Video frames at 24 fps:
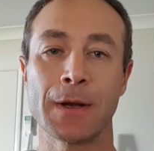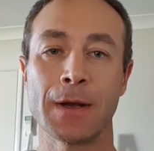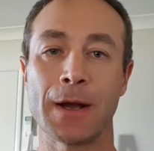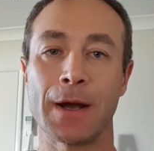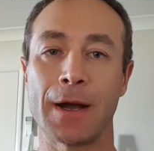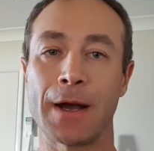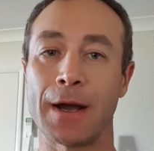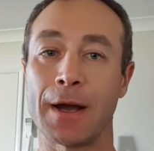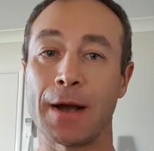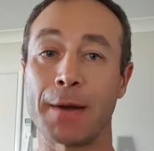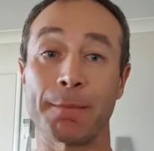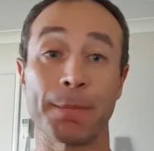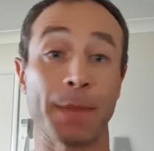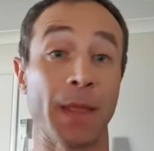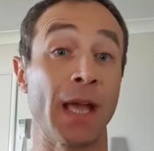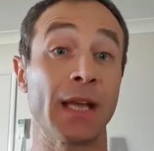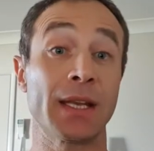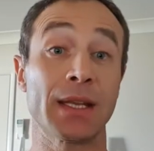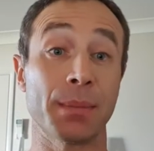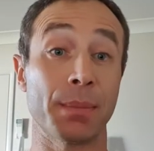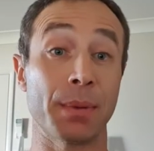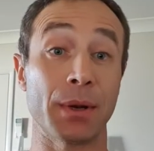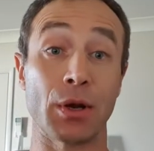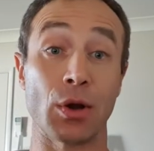end
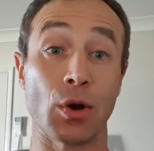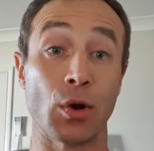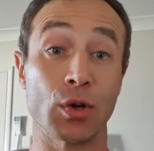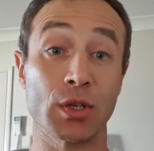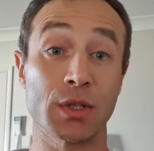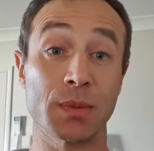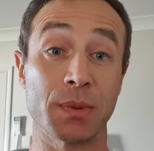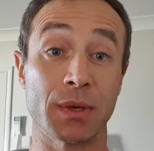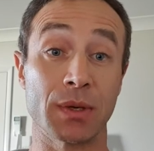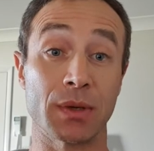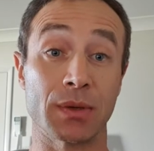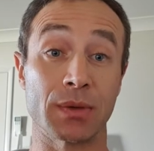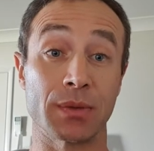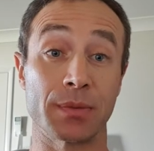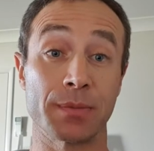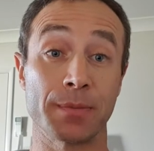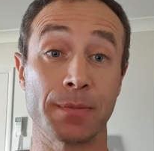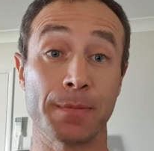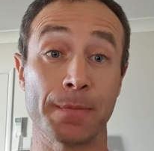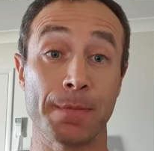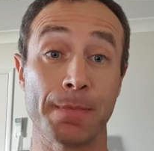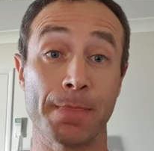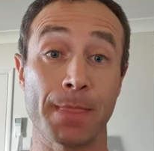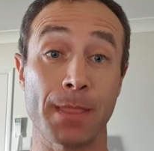up in hospital.
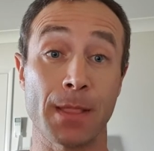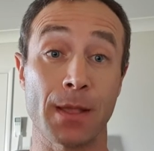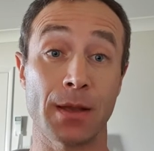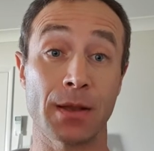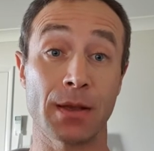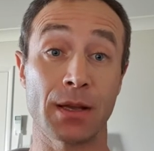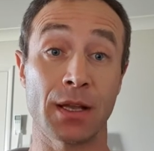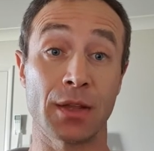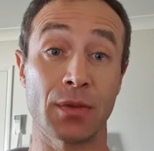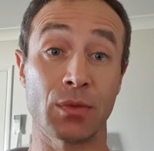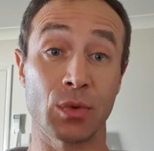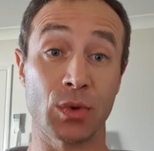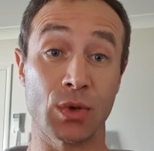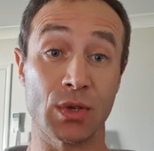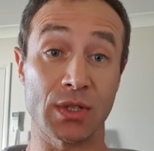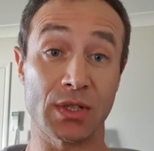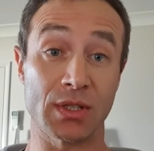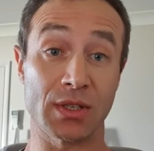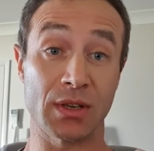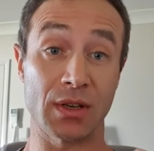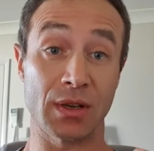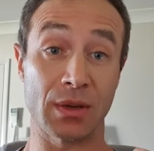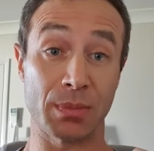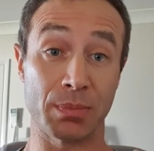It
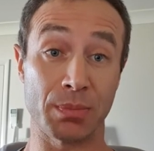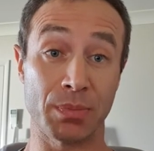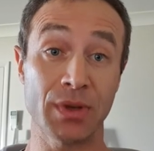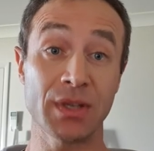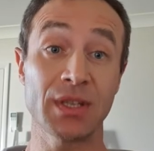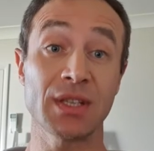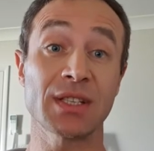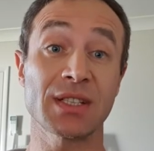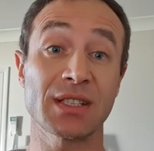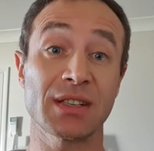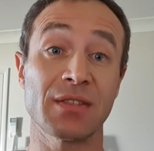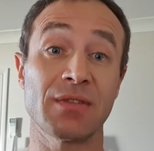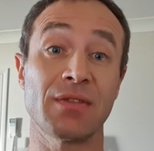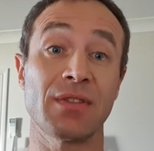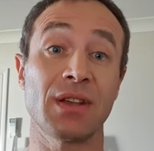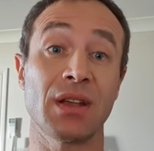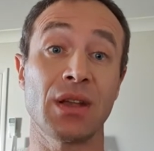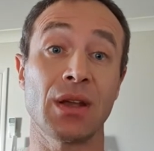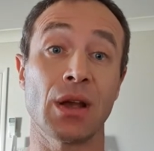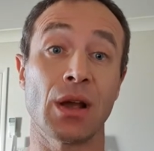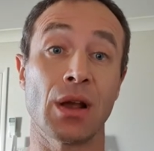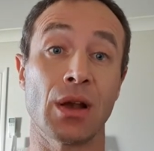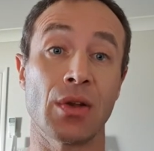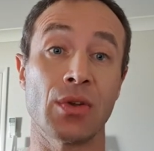was pretty
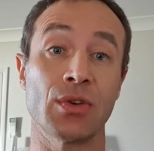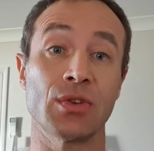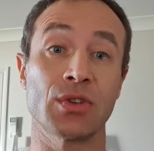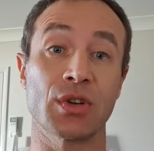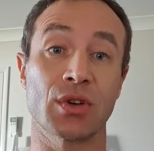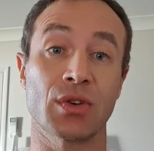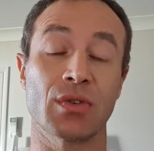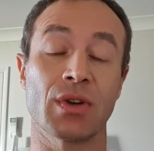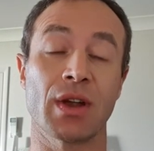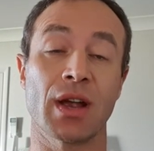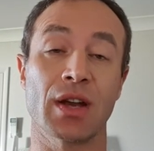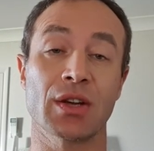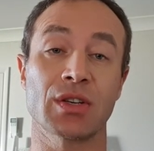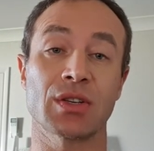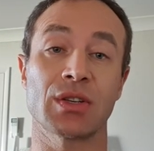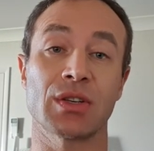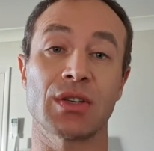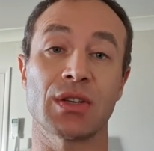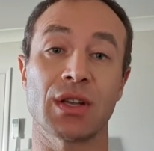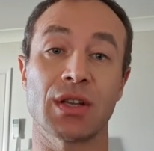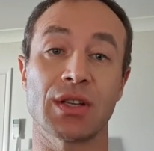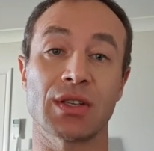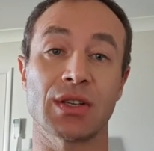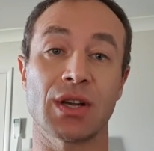severe allergic reaction
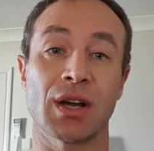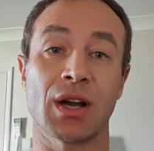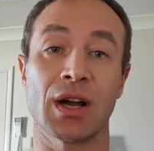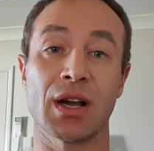that